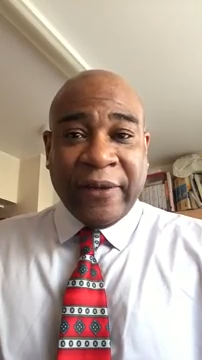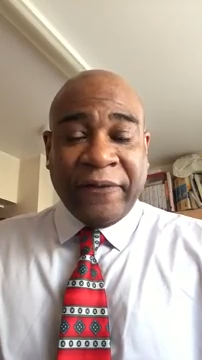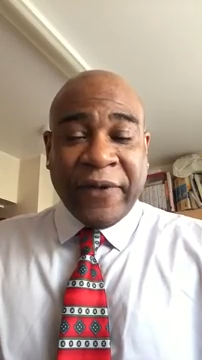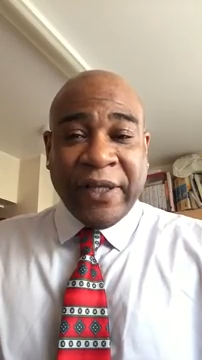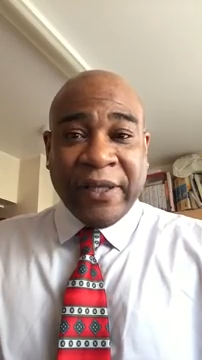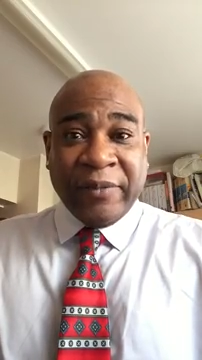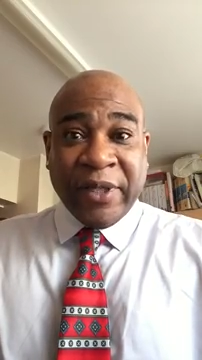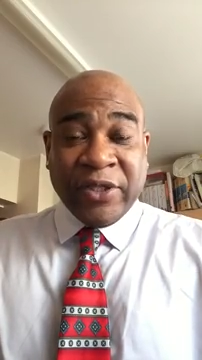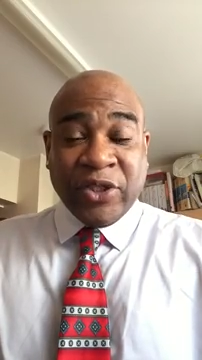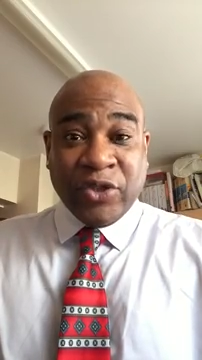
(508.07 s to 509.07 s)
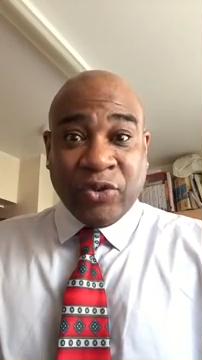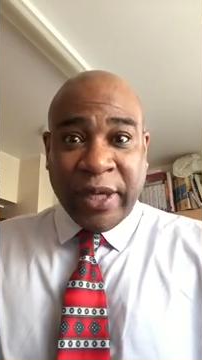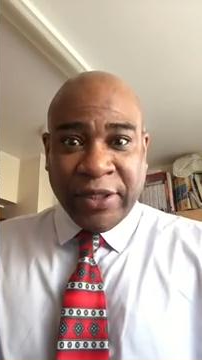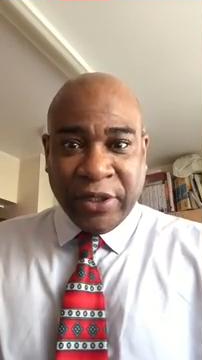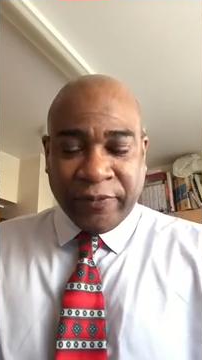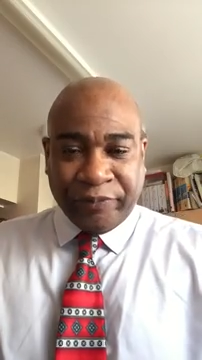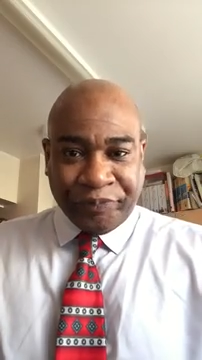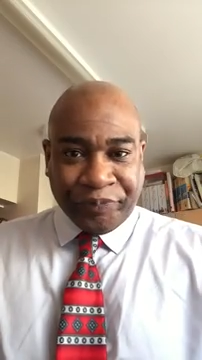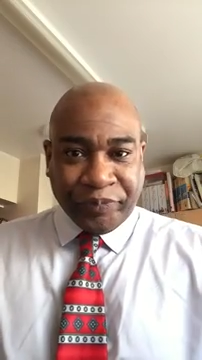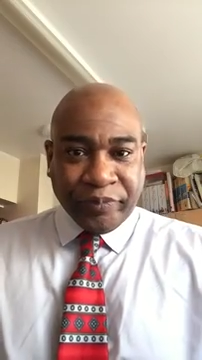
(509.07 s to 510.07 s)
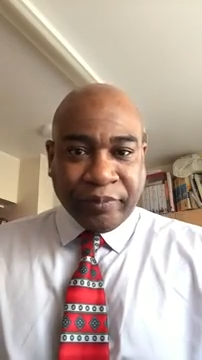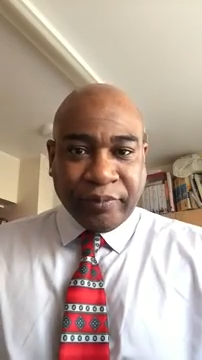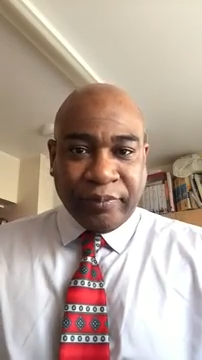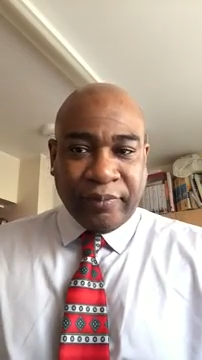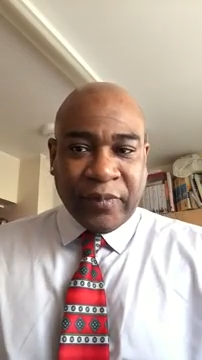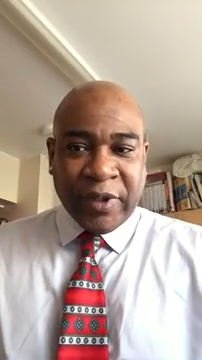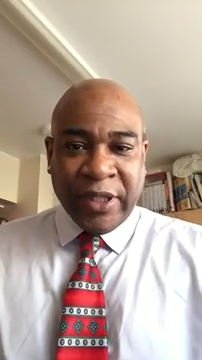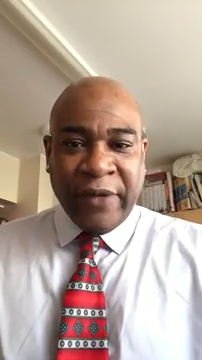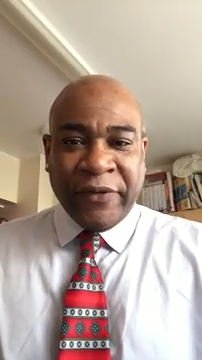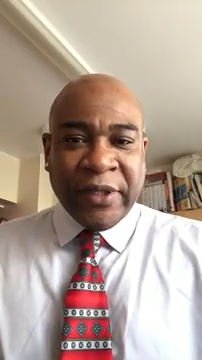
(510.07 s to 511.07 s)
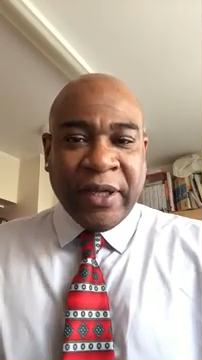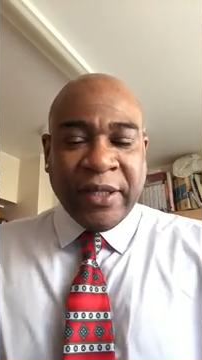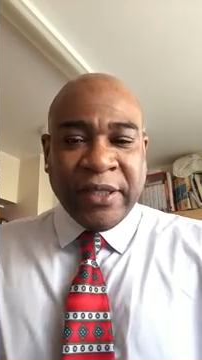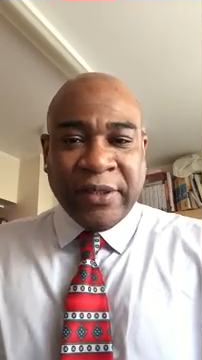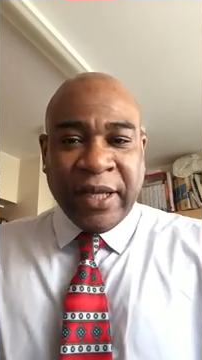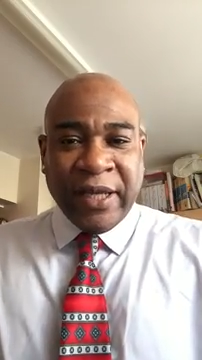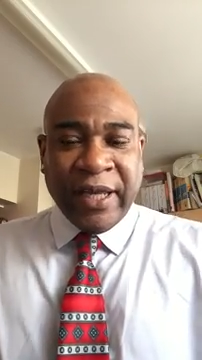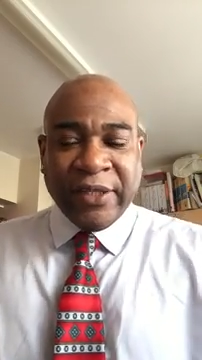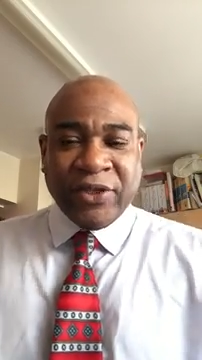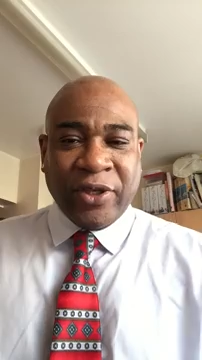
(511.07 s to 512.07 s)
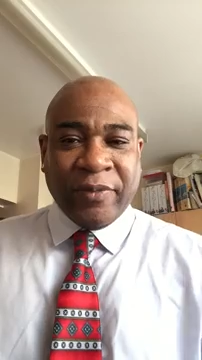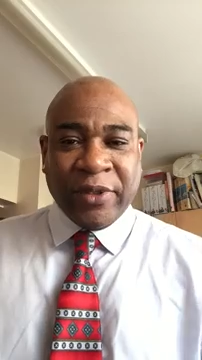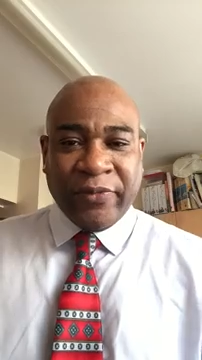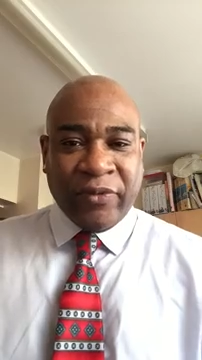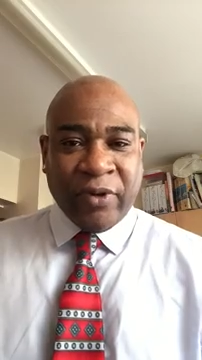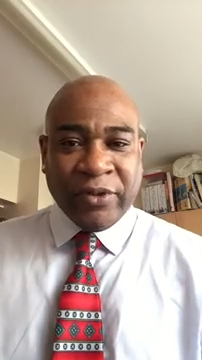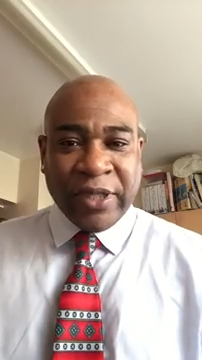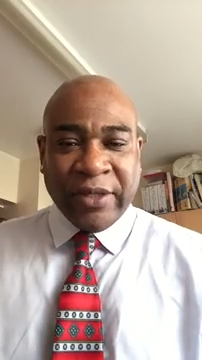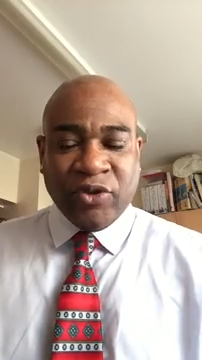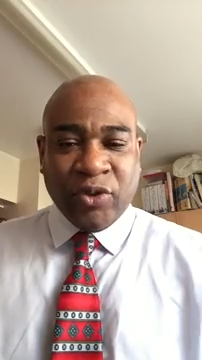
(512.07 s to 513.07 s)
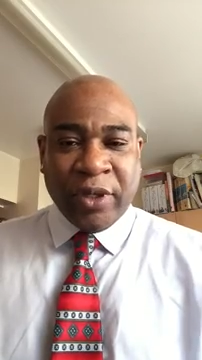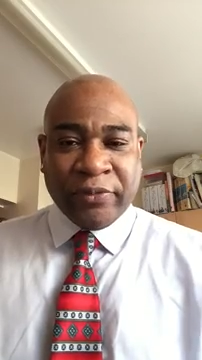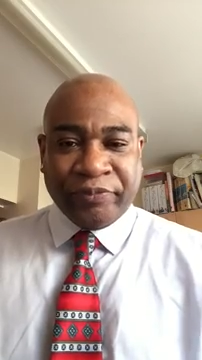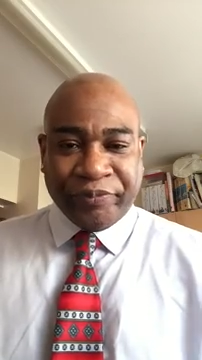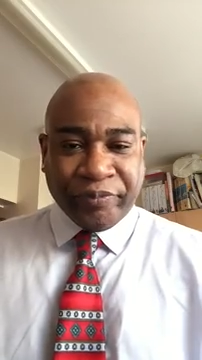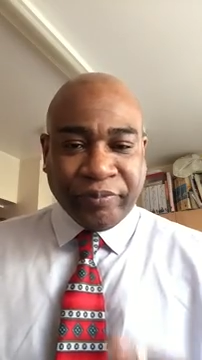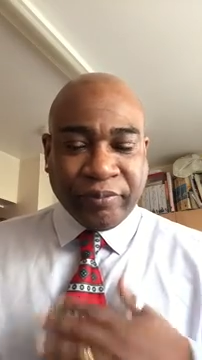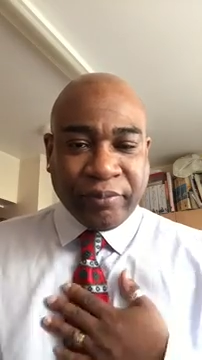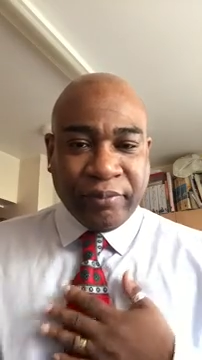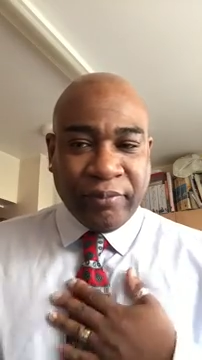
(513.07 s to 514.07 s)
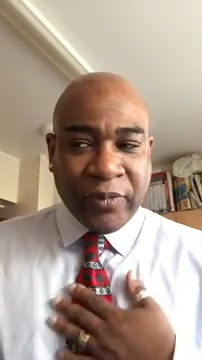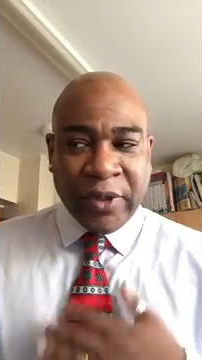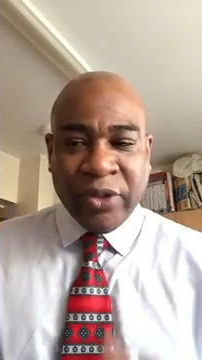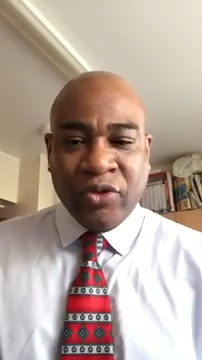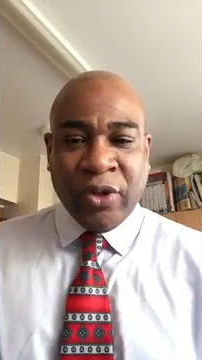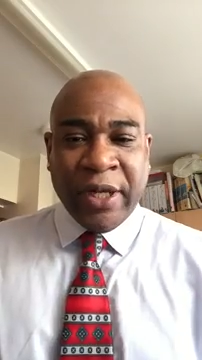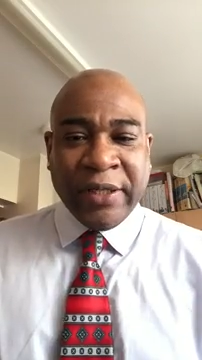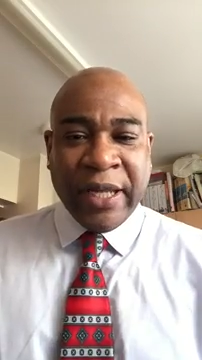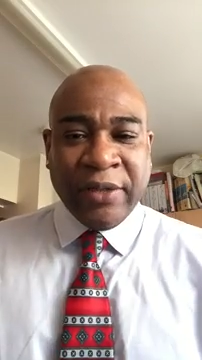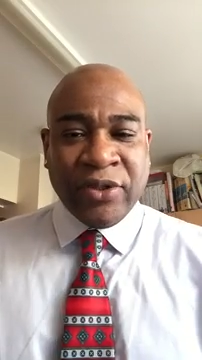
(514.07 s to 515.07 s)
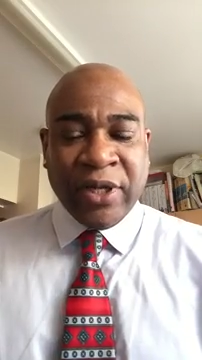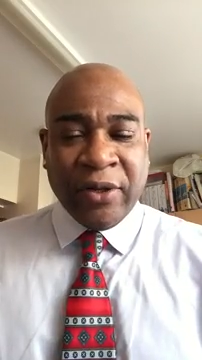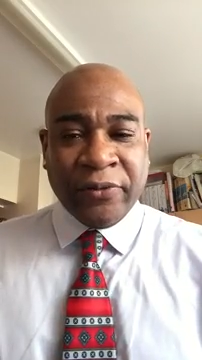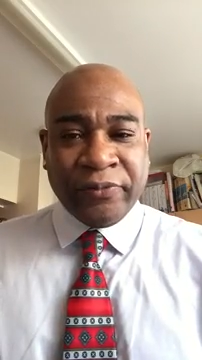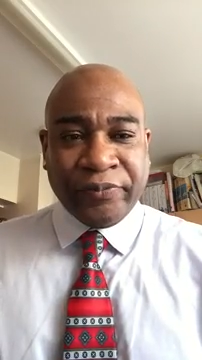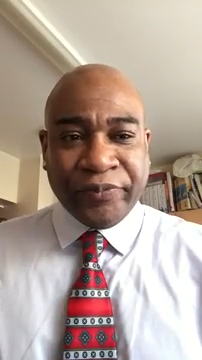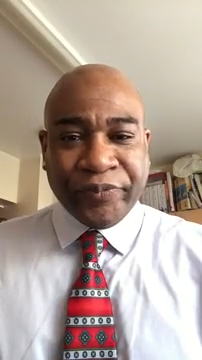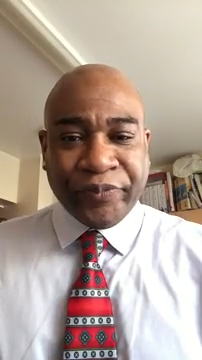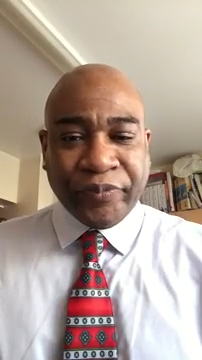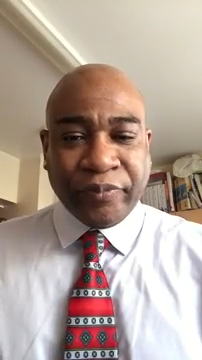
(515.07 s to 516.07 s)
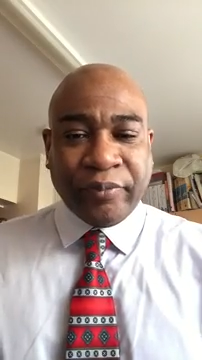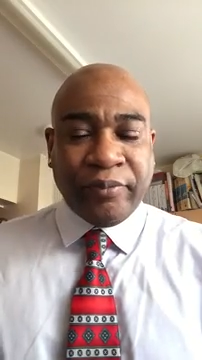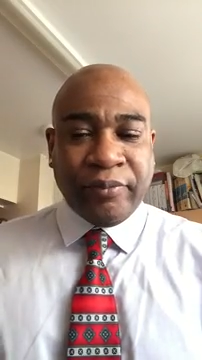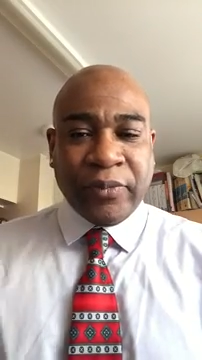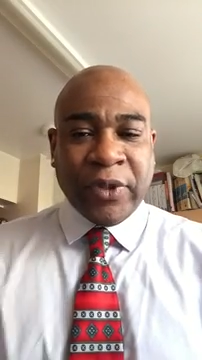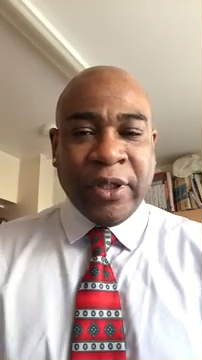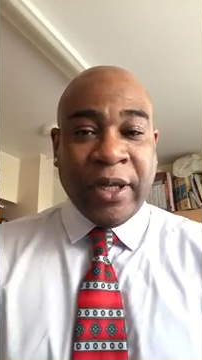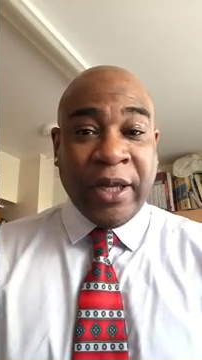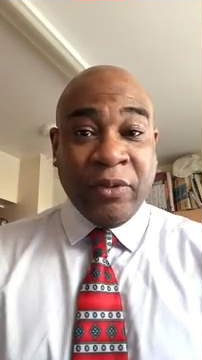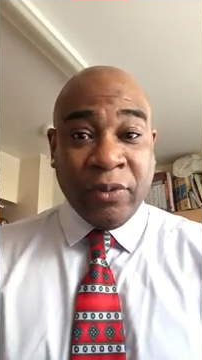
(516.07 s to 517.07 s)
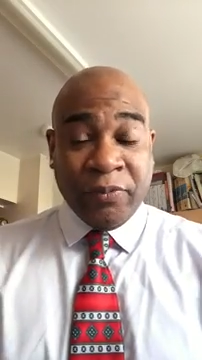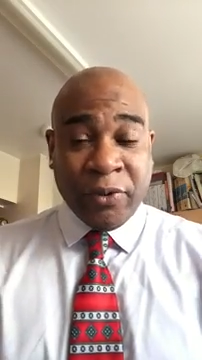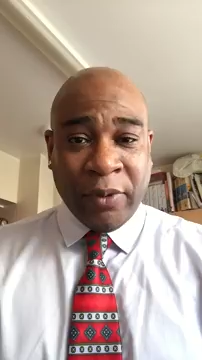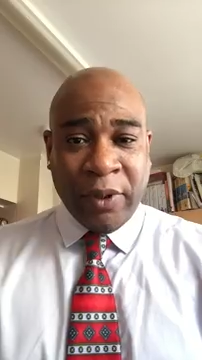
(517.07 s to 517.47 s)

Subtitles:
Feeling a bit stressed after the kind of day I had. So my throat's getting dry now. So I will